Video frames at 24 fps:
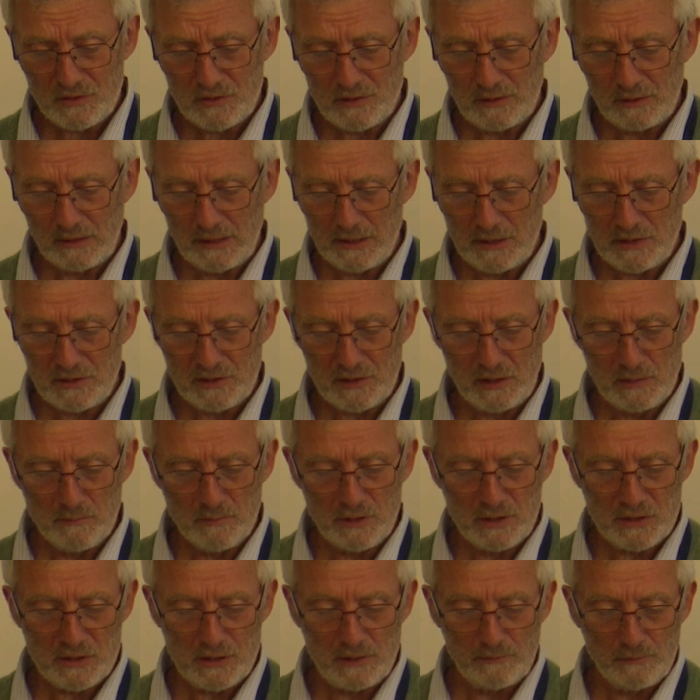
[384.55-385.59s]
to letters to the
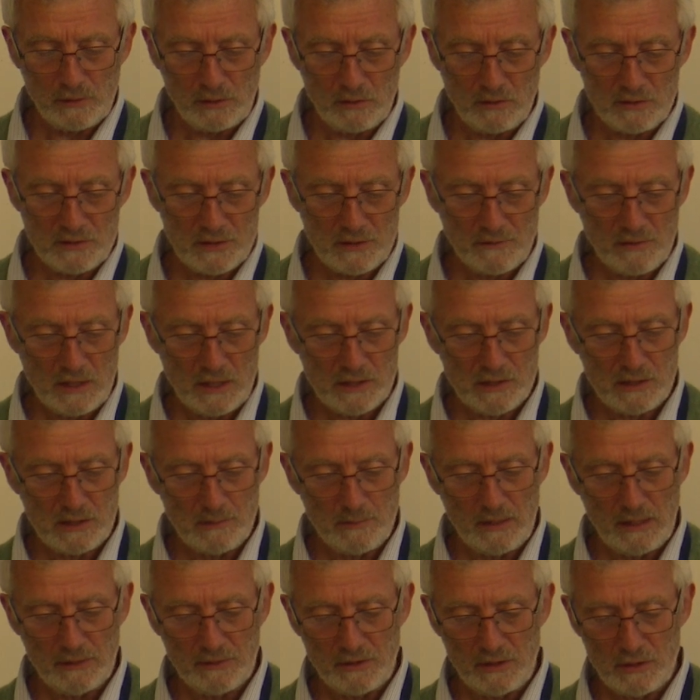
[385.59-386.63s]
Minister for Conservation
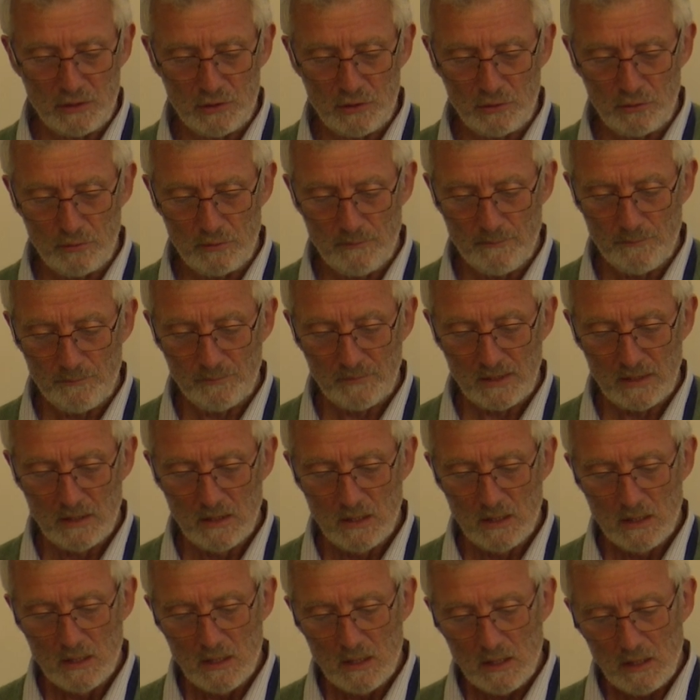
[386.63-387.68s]
about the issue.
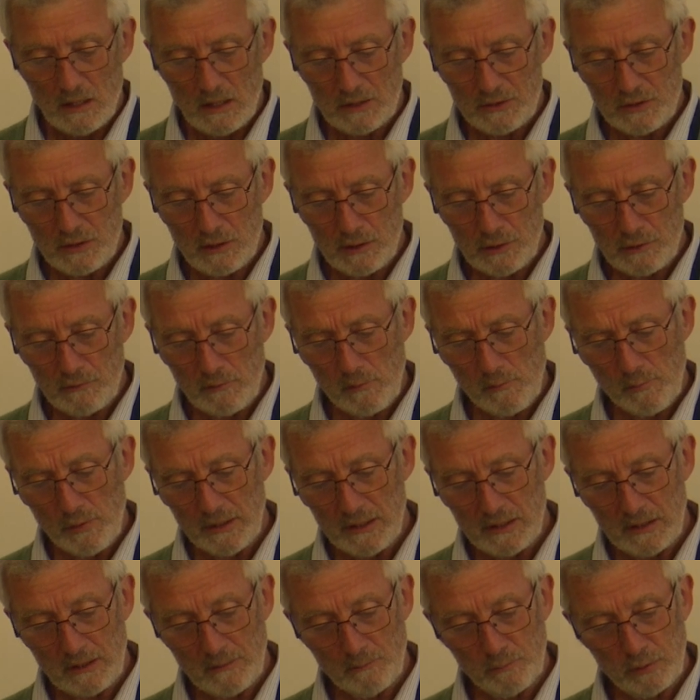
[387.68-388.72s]
I told a
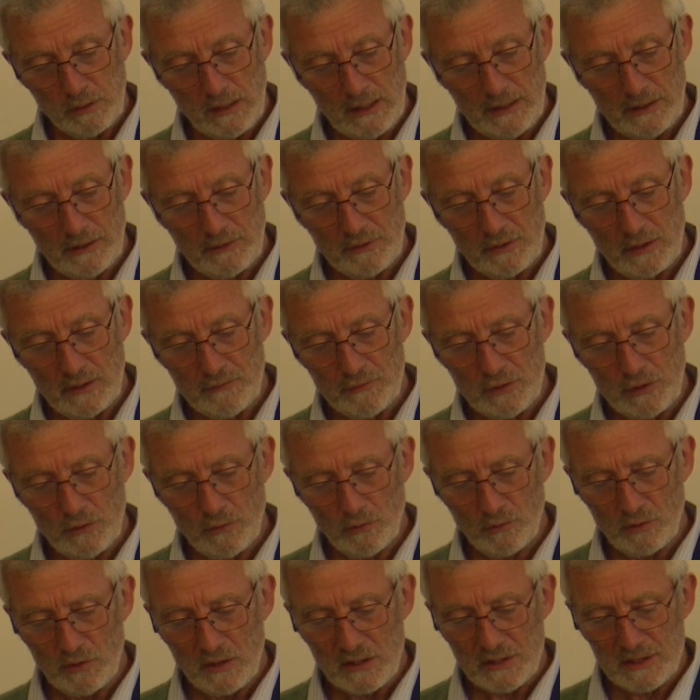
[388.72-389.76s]
repeat complainant that if she
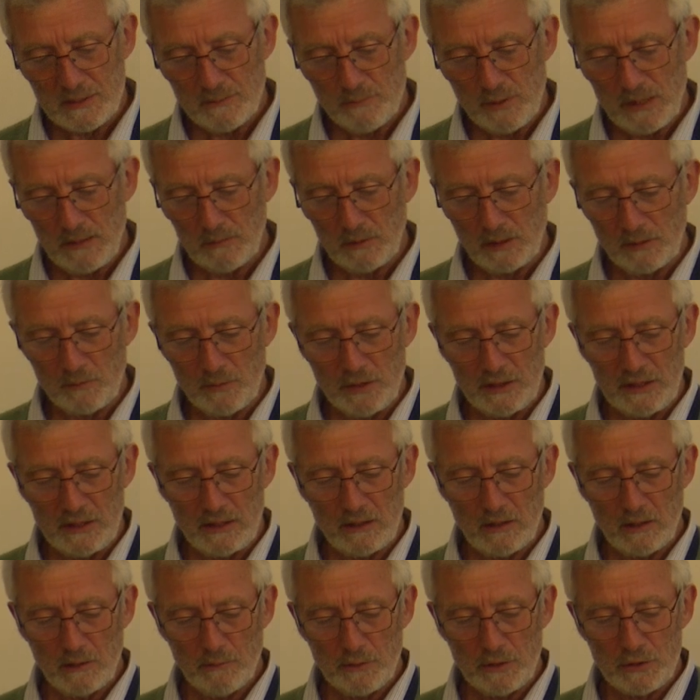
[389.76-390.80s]
organised a public meeting,
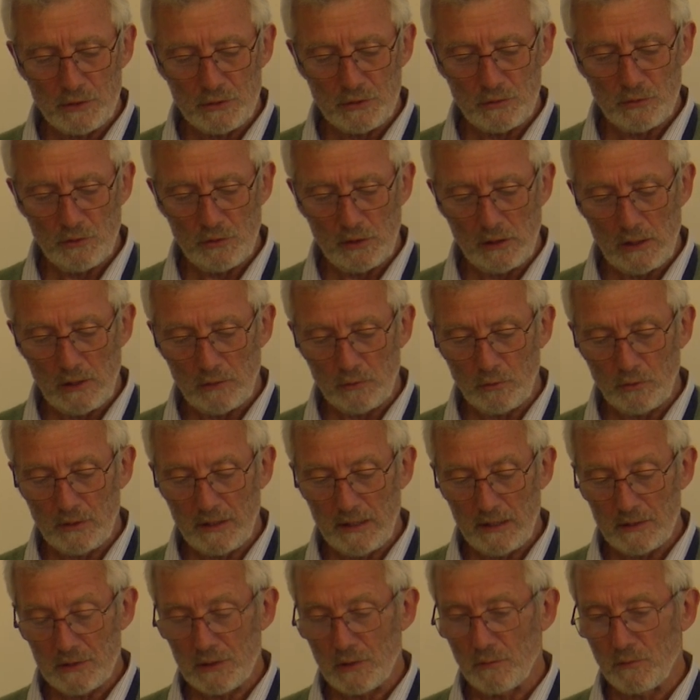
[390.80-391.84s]
I would ensure the local
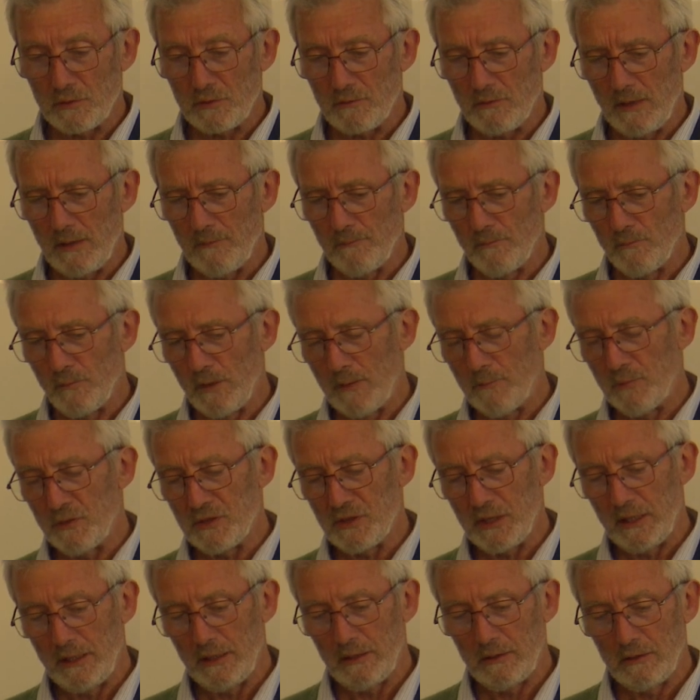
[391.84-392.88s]
council was
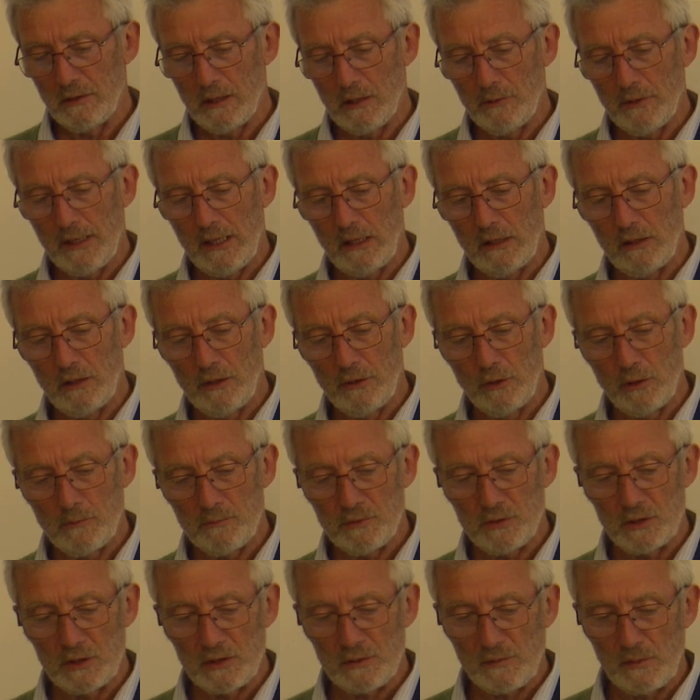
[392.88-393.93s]
represented and I'd outline
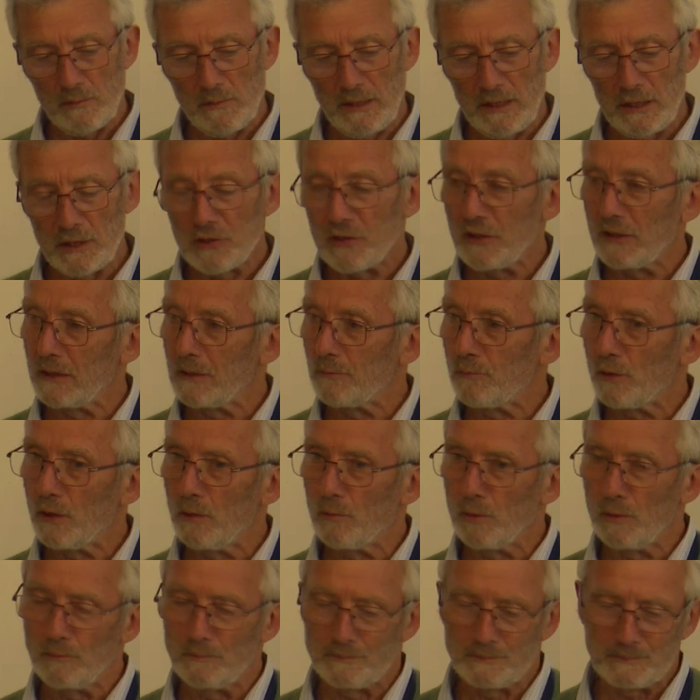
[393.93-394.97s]
options for managing the
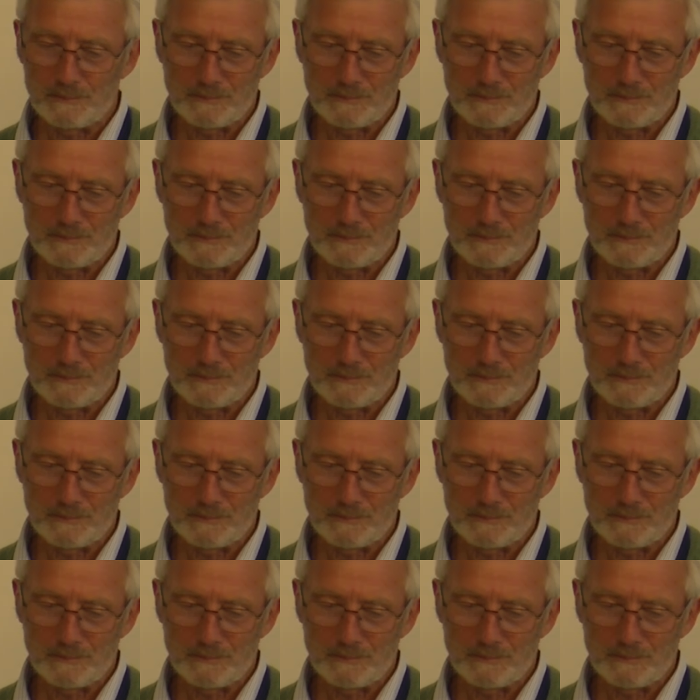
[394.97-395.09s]
problem.